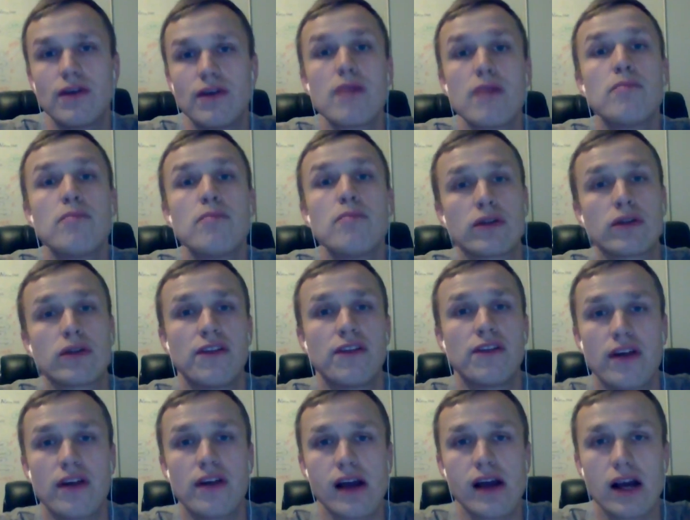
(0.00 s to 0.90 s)

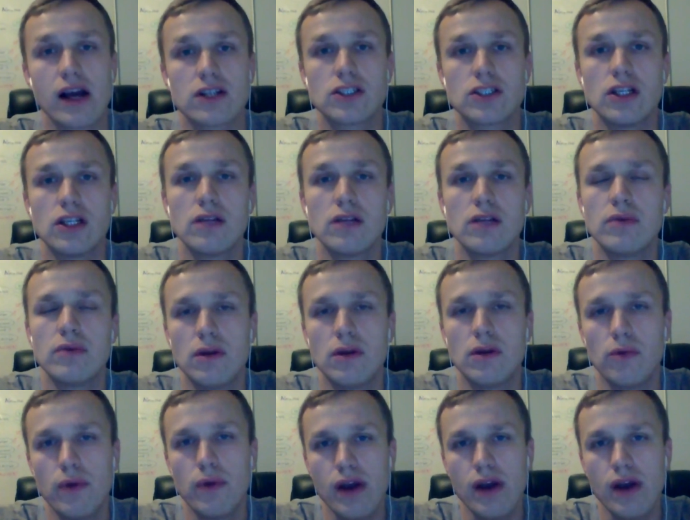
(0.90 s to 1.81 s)
important thing actually.
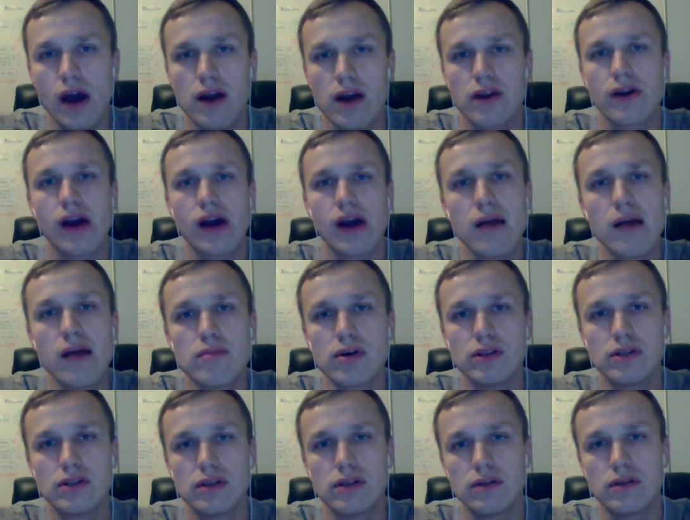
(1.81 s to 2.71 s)
We are
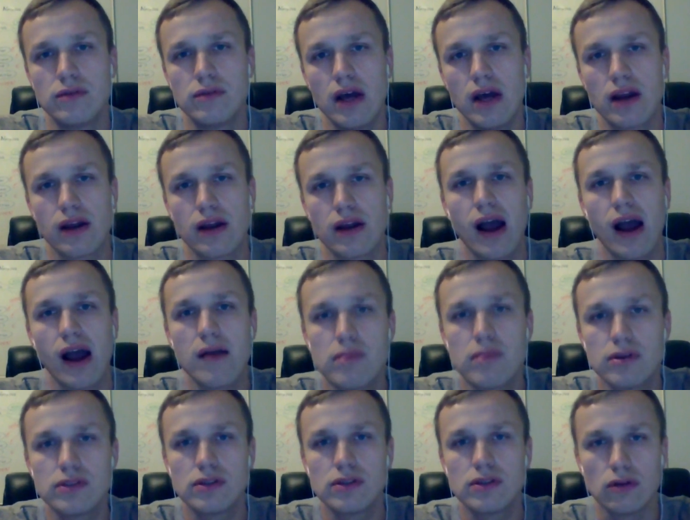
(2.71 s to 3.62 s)
a
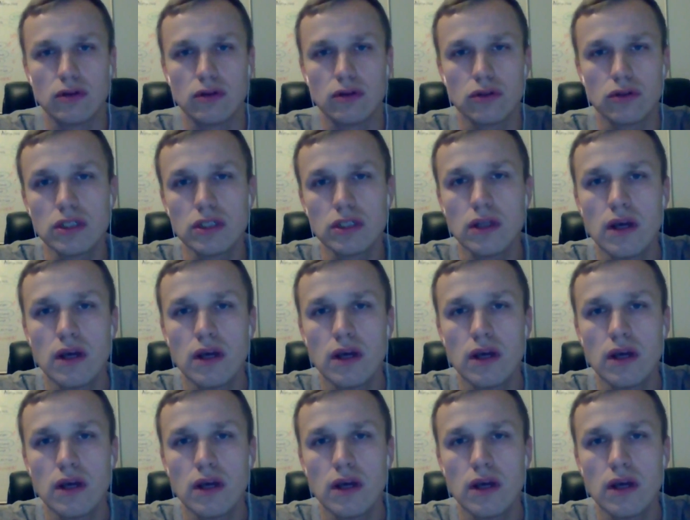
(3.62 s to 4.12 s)
hybrid solution.